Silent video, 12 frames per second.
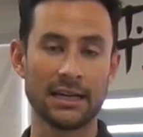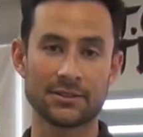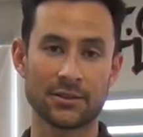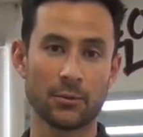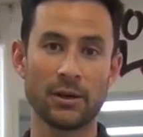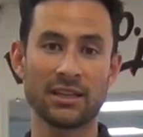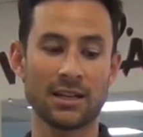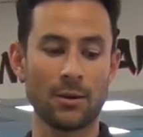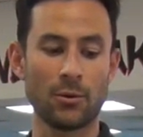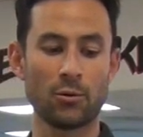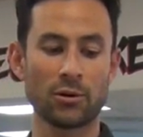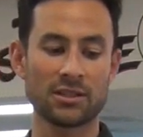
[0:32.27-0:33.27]
So the way the
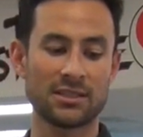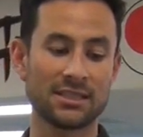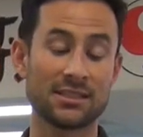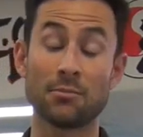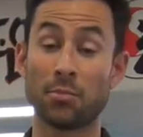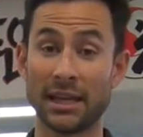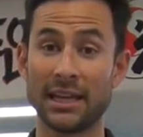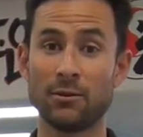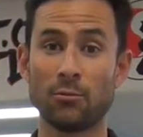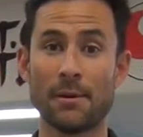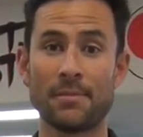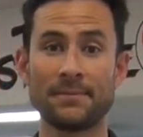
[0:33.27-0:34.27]
kama works is it's a
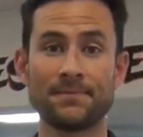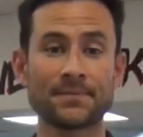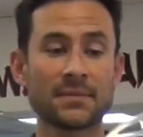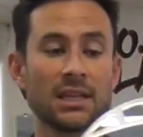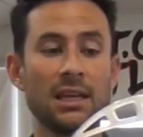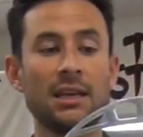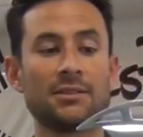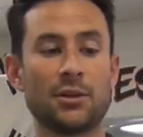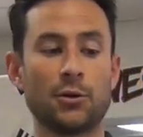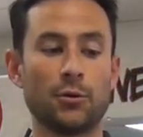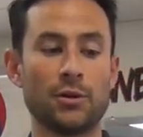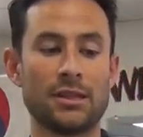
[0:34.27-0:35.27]
bladed weapon.
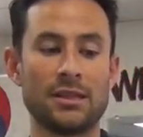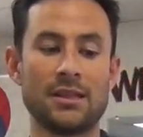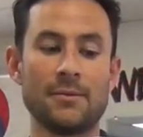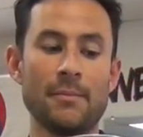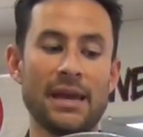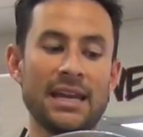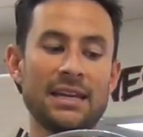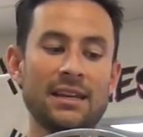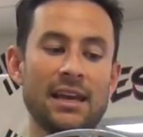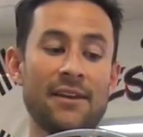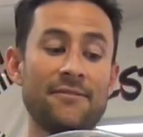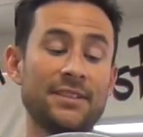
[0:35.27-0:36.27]
So the main
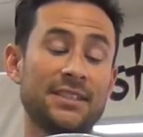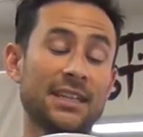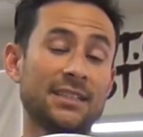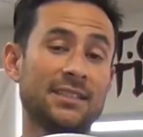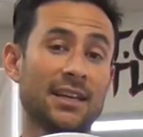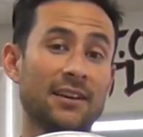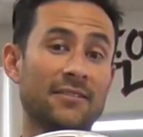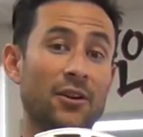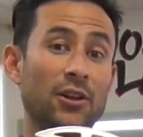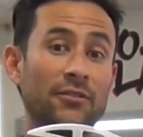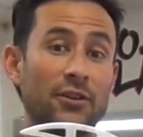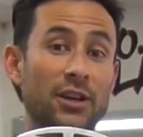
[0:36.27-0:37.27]
emphasis of
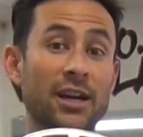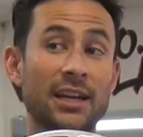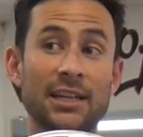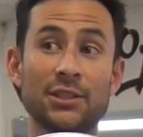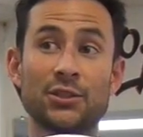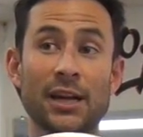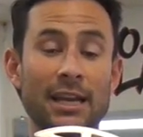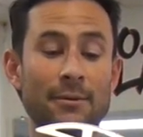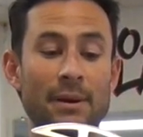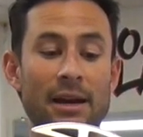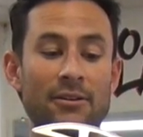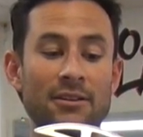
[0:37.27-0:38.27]
all of your cutting and striking
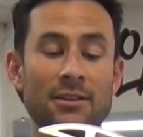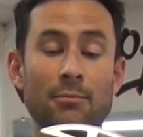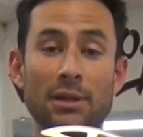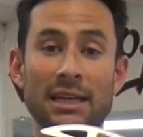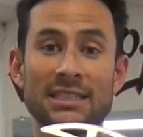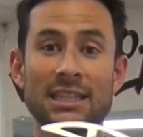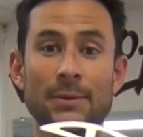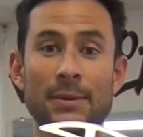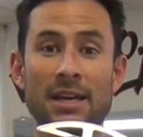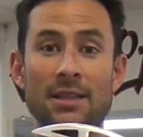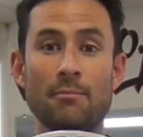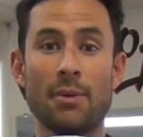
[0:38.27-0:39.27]
power, the blade is going to
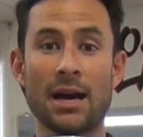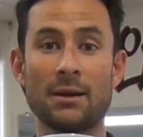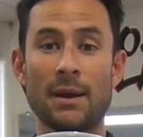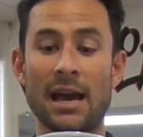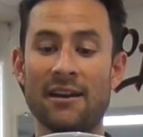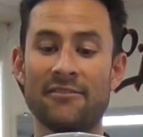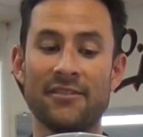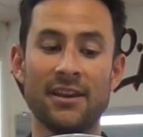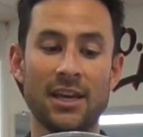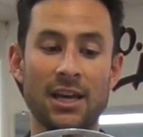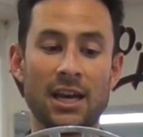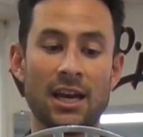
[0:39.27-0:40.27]
be on the bottom half,
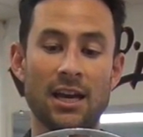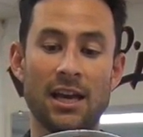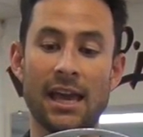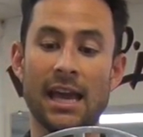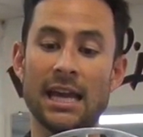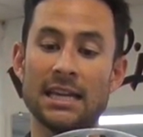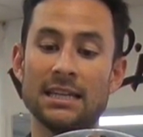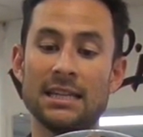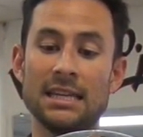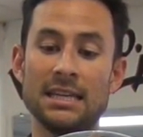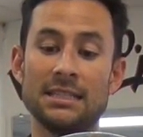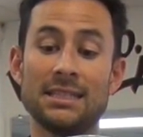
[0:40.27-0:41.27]
and
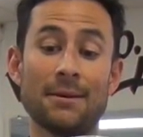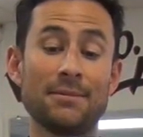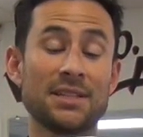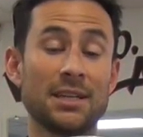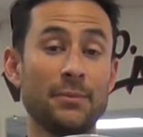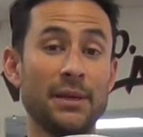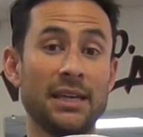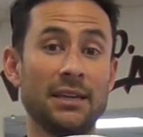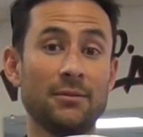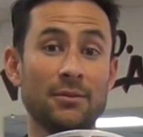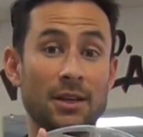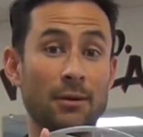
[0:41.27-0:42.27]
the tip is going to
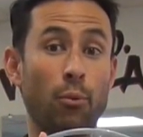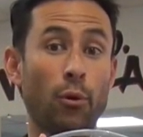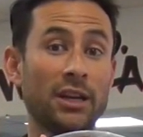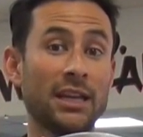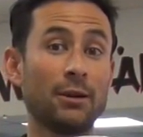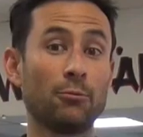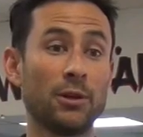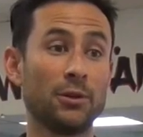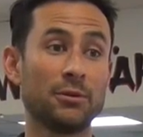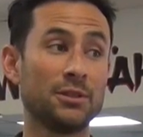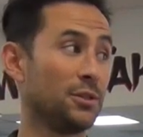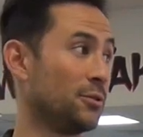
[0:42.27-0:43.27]
be the pointed end where
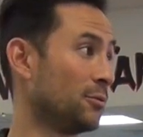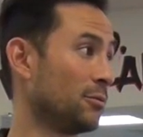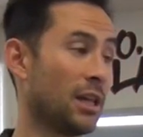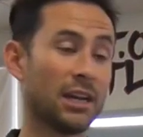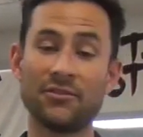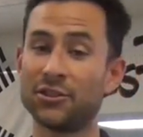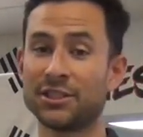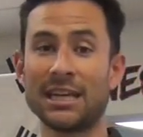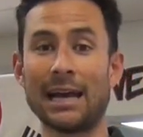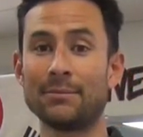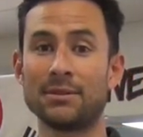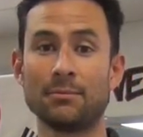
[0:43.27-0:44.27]
you would do a lot of your
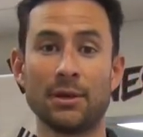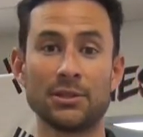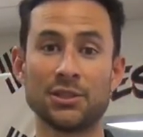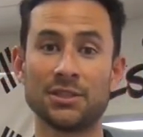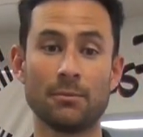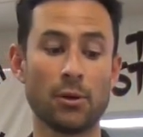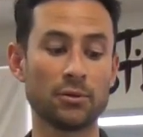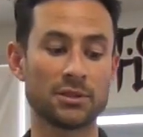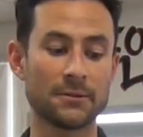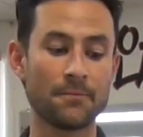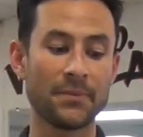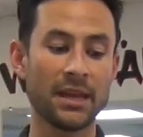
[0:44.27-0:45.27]
stabs and punches and pokes.